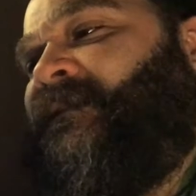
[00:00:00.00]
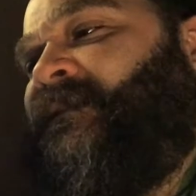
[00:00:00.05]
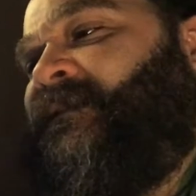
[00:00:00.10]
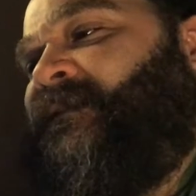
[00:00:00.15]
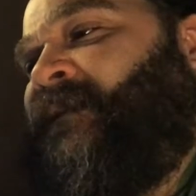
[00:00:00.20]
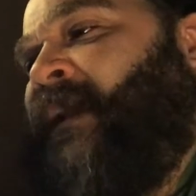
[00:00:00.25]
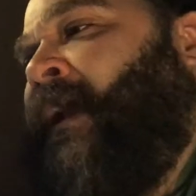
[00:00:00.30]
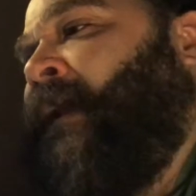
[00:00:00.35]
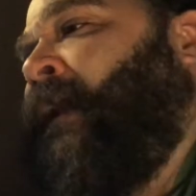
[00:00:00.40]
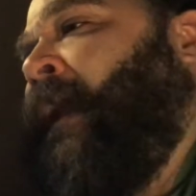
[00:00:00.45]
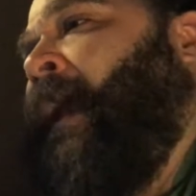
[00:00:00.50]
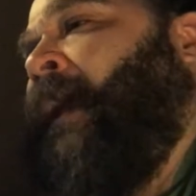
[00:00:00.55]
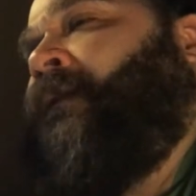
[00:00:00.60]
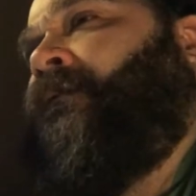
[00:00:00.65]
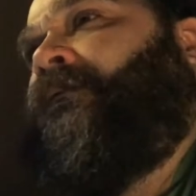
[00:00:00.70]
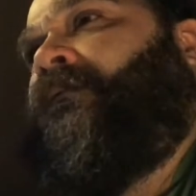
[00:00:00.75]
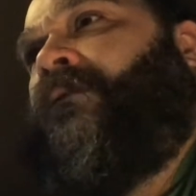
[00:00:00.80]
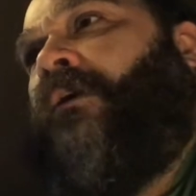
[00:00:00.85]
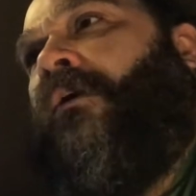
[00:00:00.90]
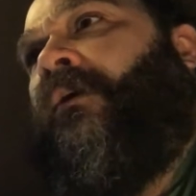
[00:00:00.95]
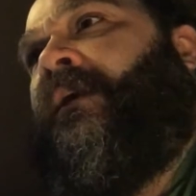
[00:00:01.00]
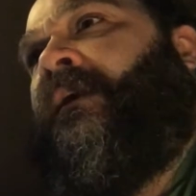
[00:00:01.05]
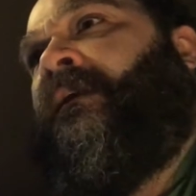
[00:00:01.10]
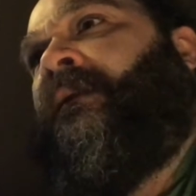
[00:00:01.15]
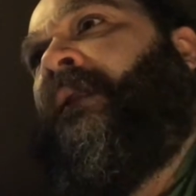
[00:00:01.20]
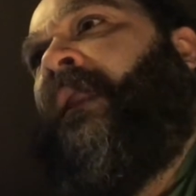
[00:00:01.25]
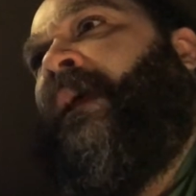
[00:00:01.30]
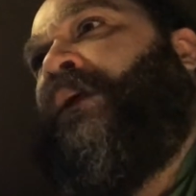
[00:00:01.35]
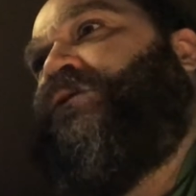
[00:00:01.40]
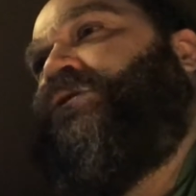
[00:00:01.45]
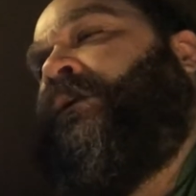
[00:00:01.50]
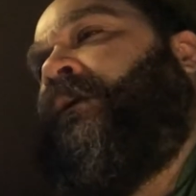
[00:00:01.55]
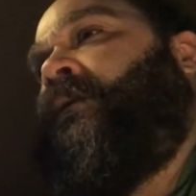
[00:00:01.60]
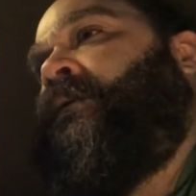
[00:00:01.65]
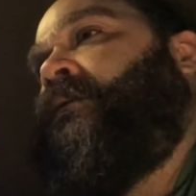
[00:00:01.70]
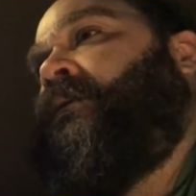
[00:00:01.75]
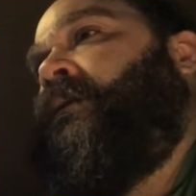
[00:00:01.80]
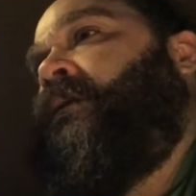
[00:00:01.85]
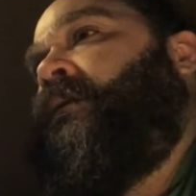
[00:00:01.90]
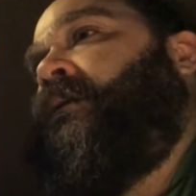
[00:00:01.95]
Xanac, Guardian
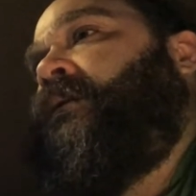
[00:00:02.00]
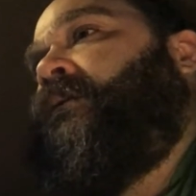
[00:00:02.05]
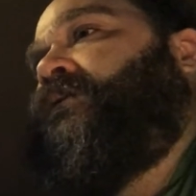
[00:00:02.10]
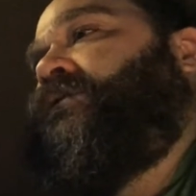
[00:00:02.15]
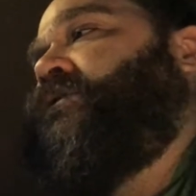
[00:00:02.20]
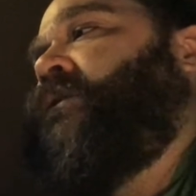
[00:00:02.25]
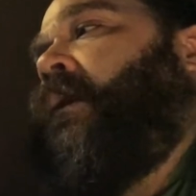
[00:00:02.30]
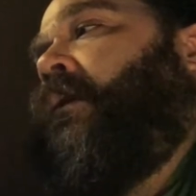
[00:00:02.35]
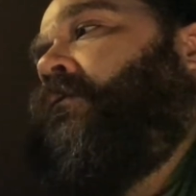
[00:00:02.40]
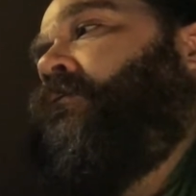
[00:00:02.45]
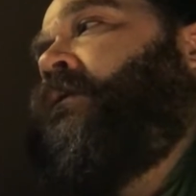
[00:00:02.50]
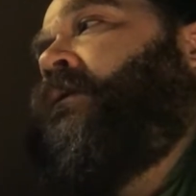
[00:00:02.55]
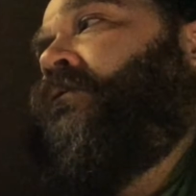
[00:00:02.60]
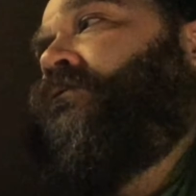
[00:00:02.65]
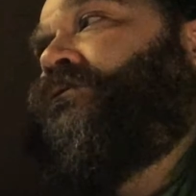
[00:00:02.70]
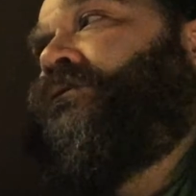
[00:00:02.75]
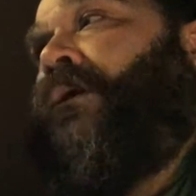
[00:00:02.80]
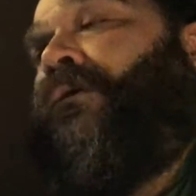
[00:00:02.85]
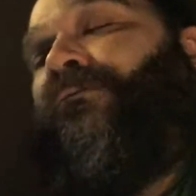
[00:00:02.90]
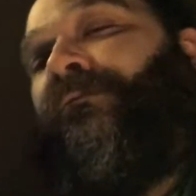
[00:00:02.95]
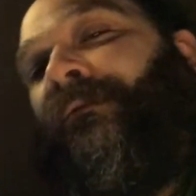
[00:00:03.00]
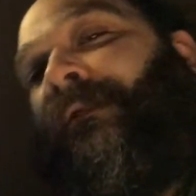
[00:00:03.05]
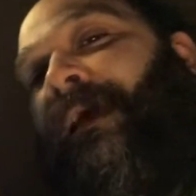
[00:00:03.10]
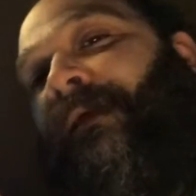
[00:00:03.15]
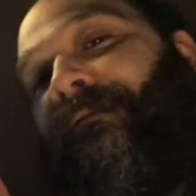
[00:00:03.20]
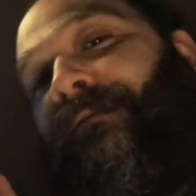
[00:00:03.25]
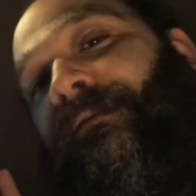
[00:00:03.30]
Legend. So, don't let